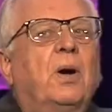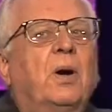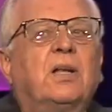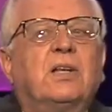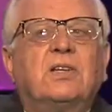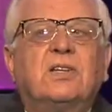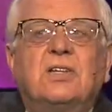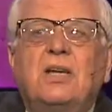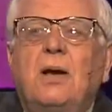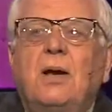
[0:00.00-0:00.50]

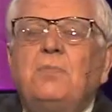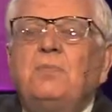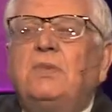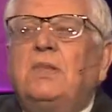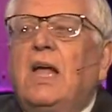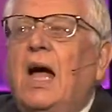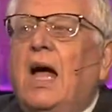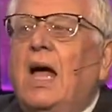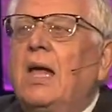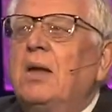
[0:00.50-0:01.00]
but
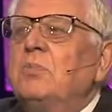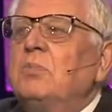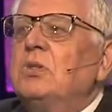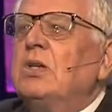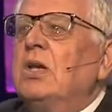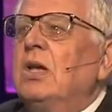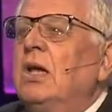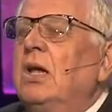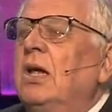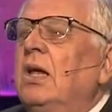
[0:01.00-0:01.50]

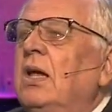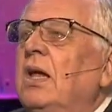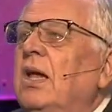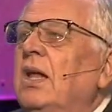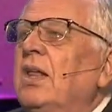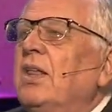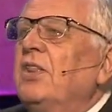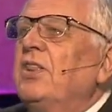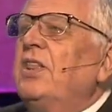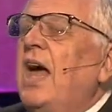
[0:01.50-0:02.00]
sometimes
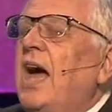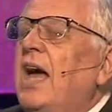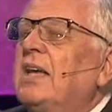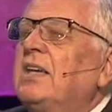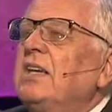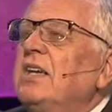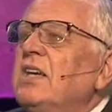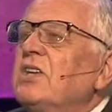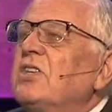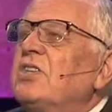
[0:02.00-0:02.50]

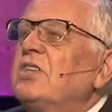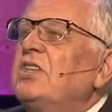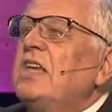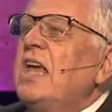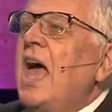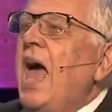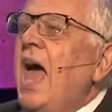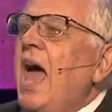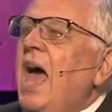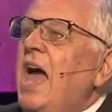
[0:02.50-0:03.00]
that is
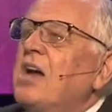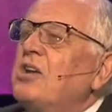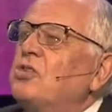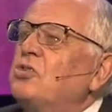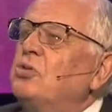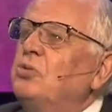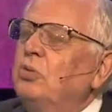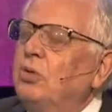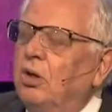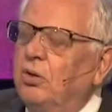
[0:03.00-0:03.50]
the
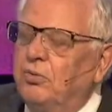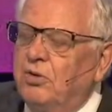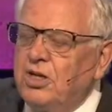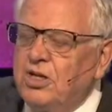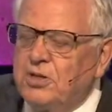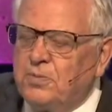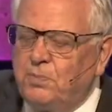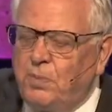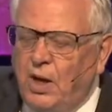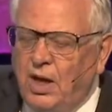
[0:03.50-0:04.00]
actual
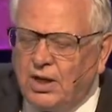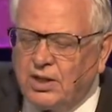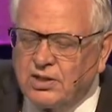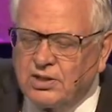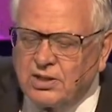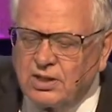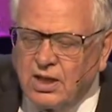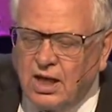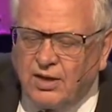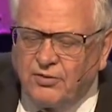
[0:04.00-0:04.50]

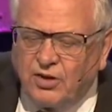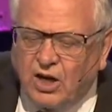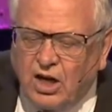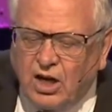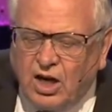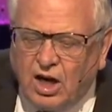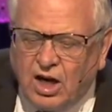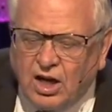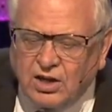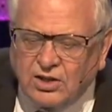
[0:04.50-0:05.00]
response of
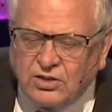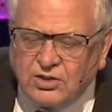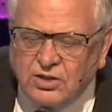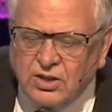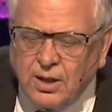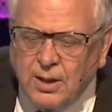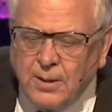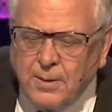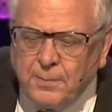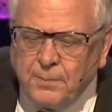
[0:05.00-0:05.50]
our
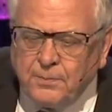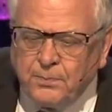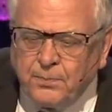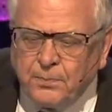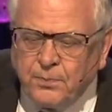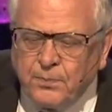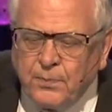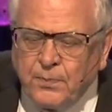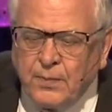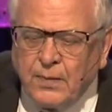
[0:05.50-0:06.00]
hearts
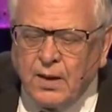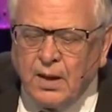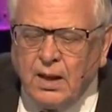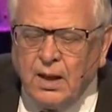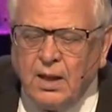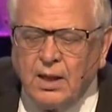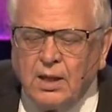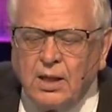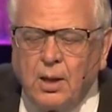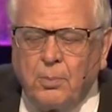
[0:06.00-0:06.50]

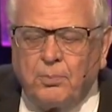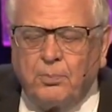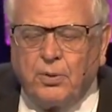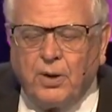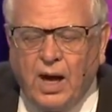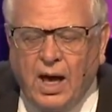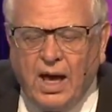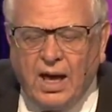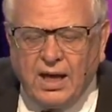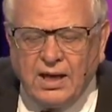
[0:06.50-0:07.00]
the
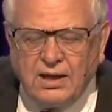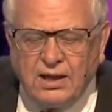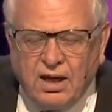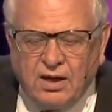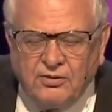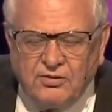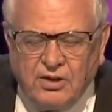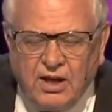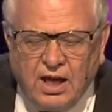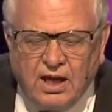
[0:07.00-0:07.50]
pride
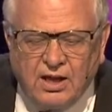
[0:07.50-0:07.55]
of